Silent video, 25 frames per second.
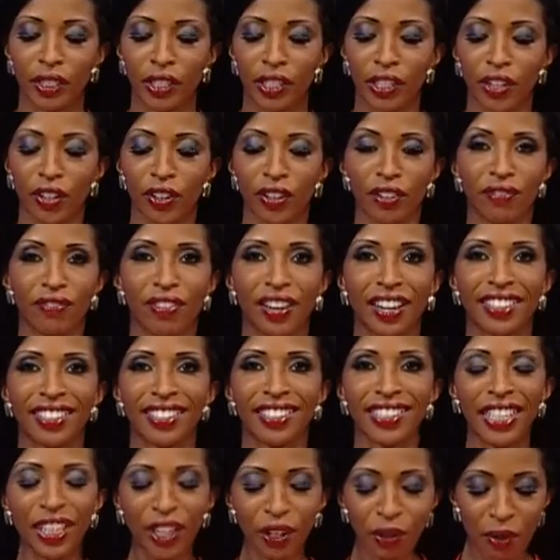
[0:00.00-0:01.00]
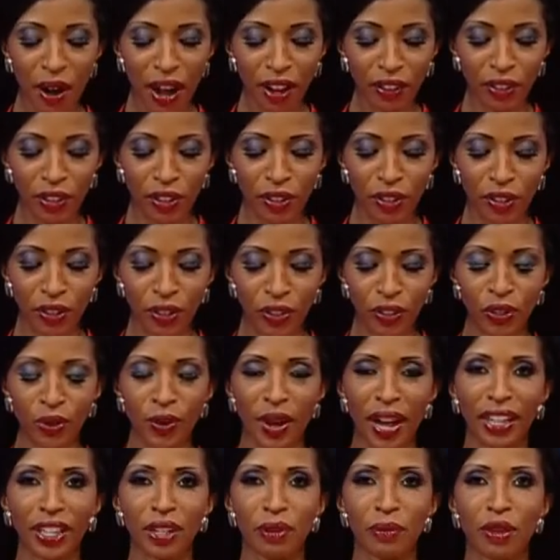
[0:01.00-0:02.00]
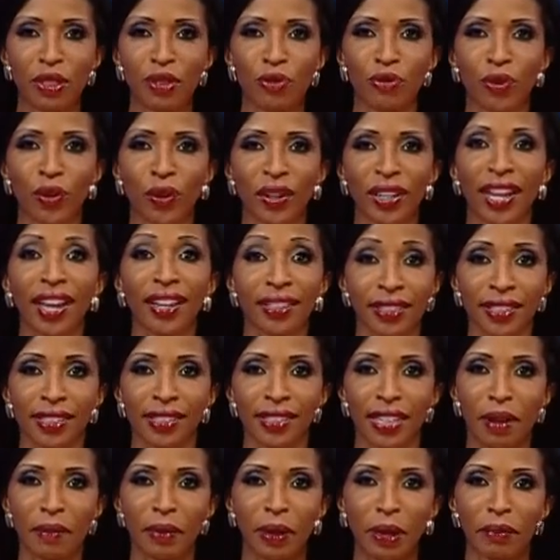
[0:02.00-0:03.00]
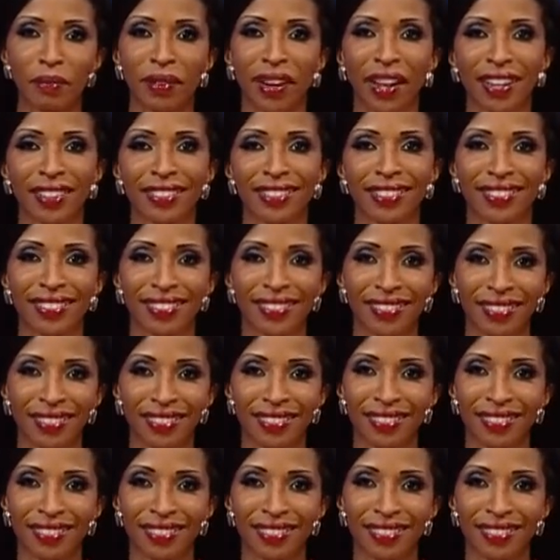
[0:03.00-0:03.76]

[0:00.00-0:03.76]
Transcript: Good advice. Stick around. Your News 2 AccuWeather forecast is coming up next.